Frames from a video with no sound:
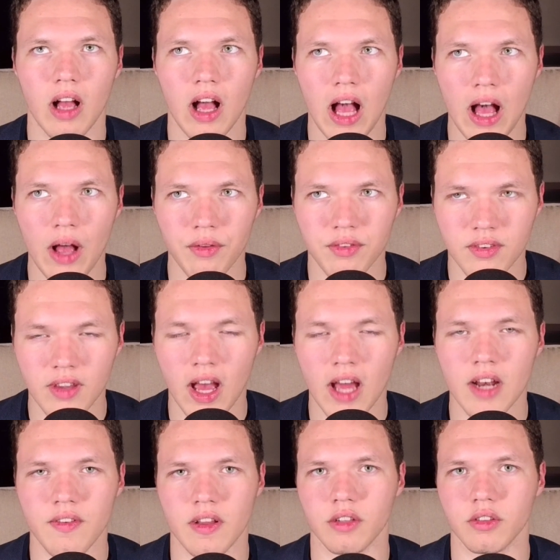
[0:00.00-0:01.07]
outside
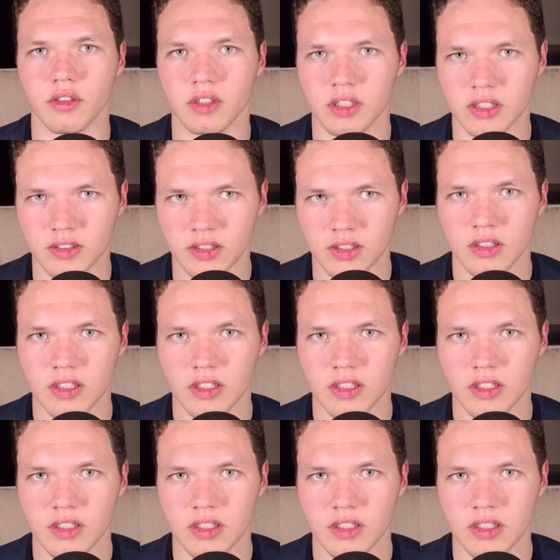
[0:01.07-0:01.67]
of Hillary Clinton.